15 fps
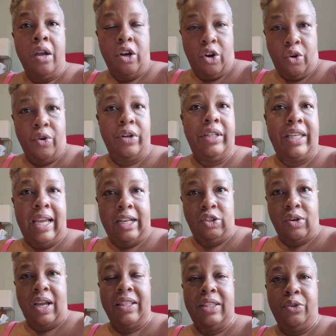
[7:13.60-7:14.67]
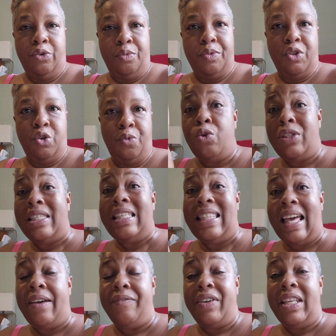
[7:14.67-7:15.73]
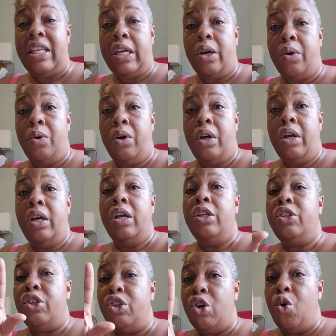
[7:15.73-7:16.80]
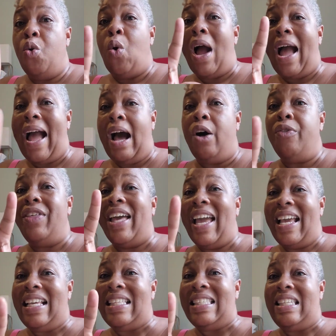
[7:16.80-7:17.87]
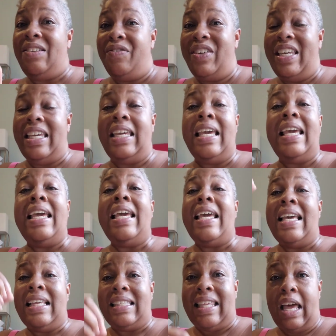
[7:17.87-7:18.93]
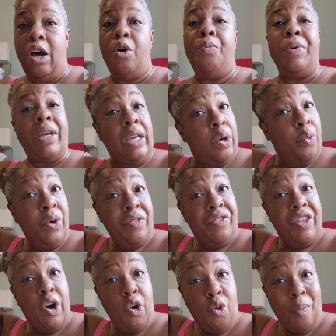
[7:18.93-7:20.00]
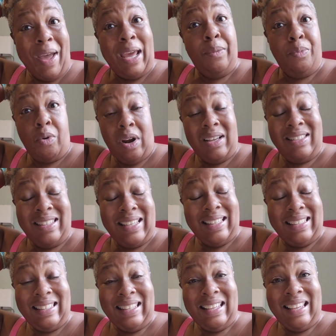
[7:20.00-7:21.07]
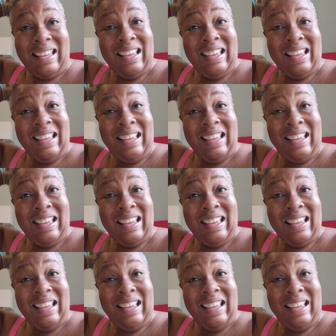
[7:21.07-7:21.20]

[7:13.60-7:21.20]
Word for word: Currently, I tried the Umzupa. See that video to know how the ACV is helping with the OMAD process.